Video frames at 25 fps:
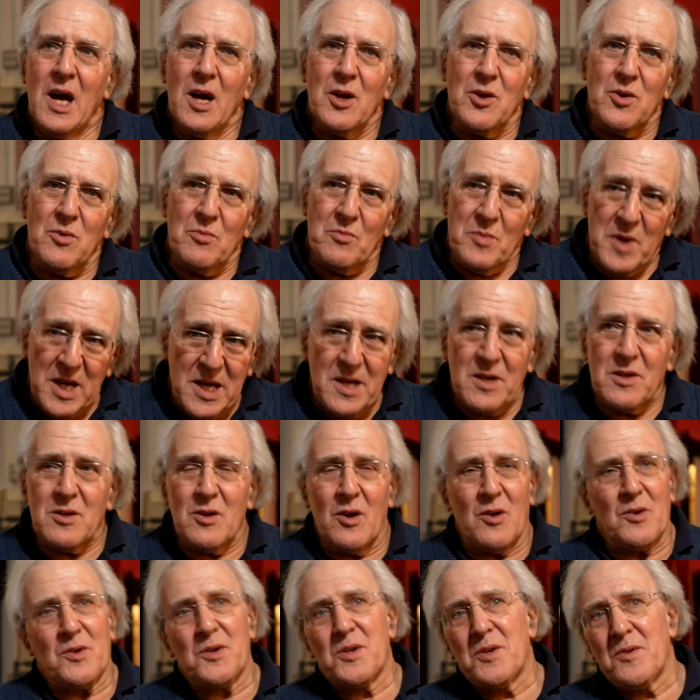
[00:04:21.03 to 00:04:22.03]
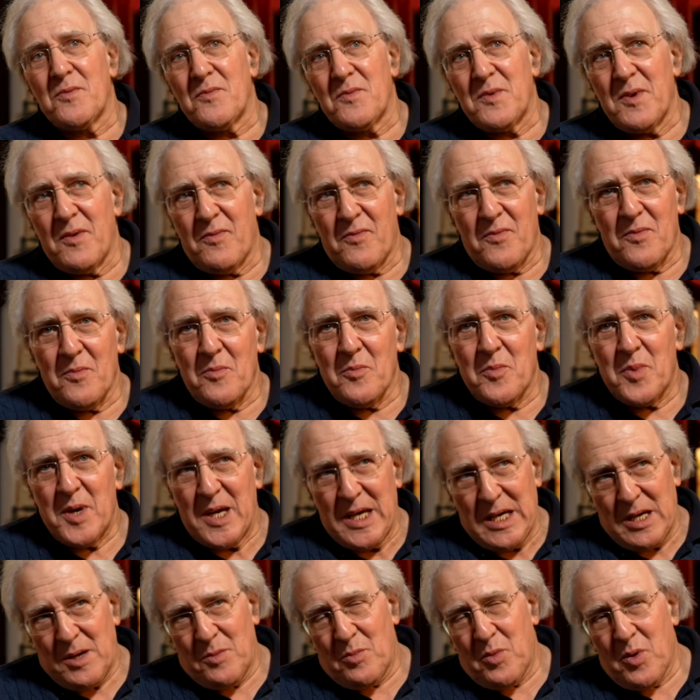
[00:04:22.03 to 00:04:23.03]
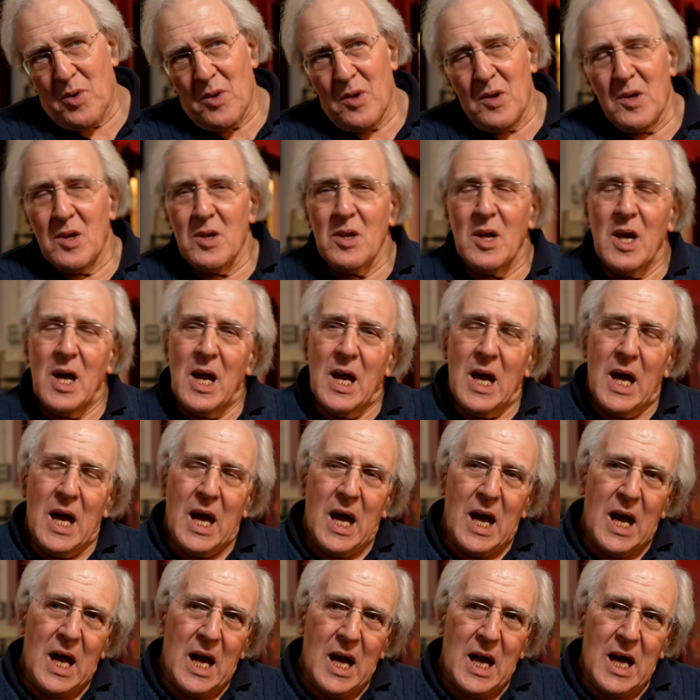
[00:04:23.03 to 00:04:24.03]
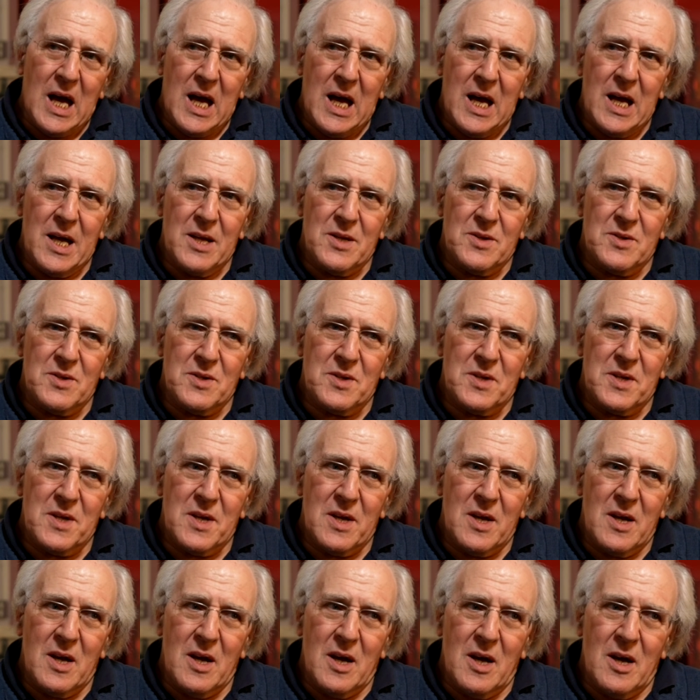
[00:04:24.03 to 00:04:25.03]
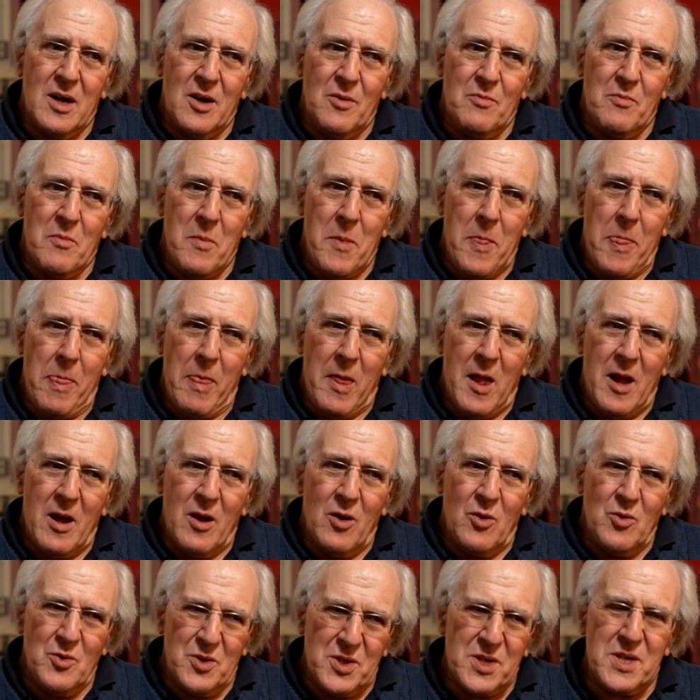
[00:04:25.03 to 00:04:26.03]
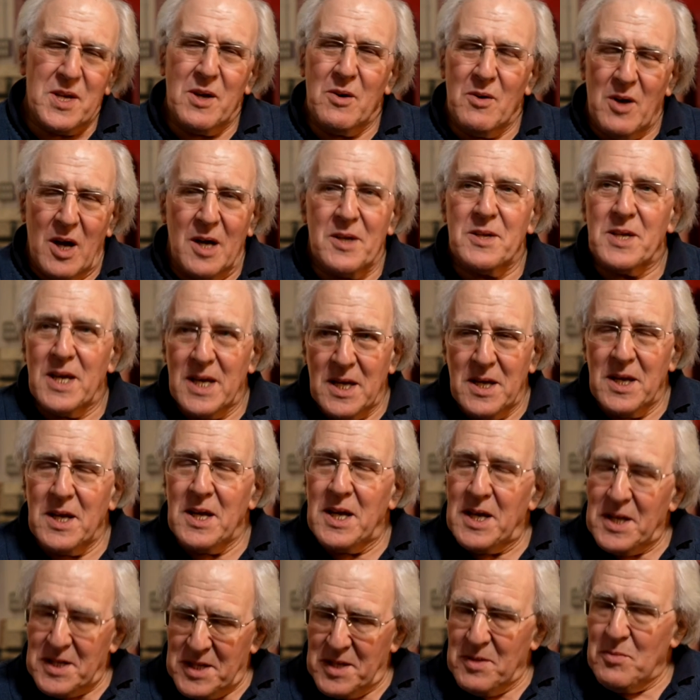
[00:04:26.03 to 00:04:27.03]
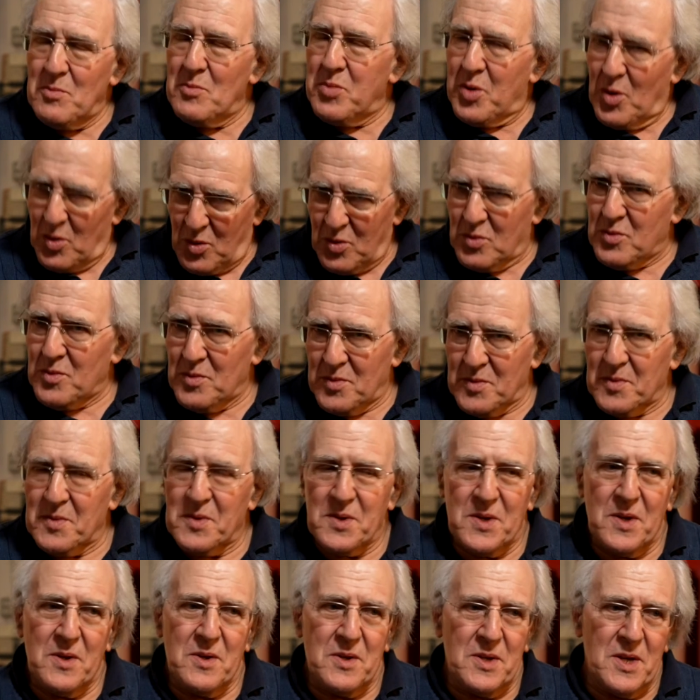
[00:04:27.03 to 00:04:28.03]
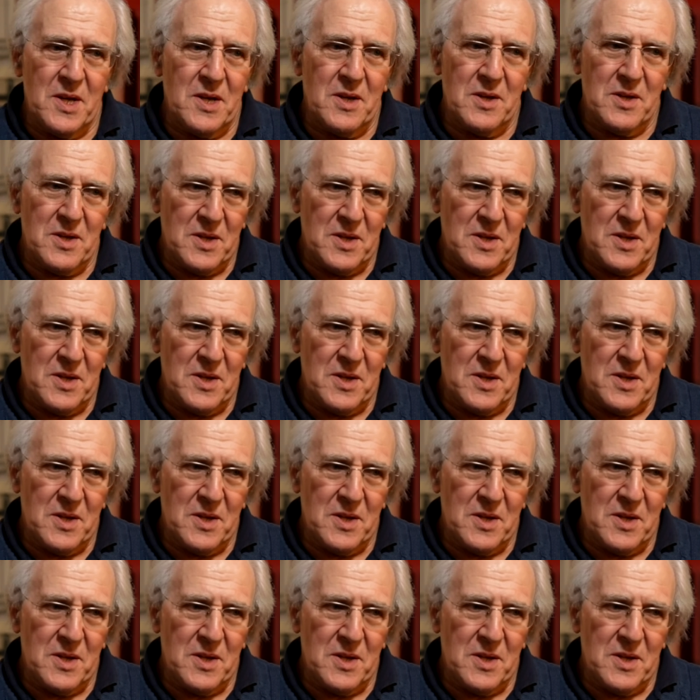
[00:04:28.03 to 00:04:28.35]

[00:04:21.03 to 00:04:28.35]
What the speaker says: You meet lots of different people, and also I think it is important that